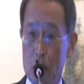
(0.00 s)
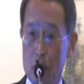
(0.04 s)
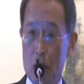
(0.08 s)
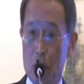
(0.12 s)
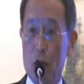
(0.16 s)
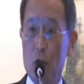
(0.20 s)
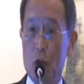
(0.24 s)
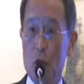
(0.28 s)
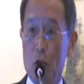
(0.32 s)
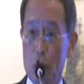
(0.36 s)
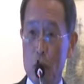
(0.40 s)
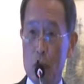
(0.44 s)

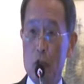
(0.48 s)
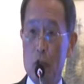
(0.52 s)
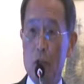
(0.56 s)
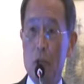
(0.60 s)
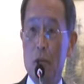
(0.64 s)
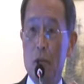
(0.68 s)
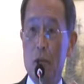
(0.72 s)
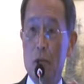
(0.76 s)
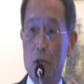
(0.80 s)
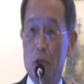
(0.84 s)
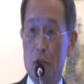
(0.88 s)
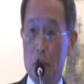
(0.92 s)
was the
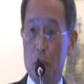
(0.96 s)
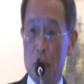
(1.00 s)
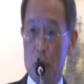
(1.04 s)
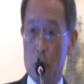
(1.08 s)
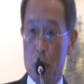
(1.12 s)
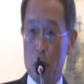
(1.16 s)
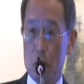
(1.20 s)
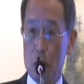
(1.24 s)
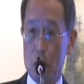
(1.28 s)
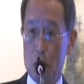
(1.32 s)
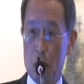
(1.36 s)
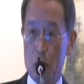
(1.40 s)
first
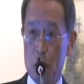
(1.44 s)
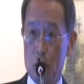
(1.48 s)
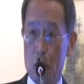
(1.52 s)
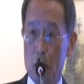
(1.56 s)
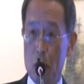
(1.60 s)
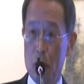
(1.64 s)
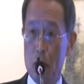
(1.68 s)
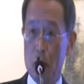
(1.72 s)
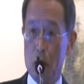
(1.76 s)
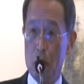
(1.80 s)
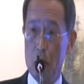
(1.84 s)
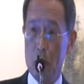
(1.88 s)
country
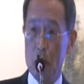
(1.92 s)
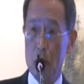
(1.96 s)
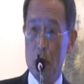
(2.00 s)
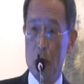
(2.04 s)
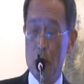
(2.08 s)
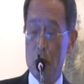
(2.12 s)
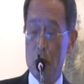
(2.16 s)
which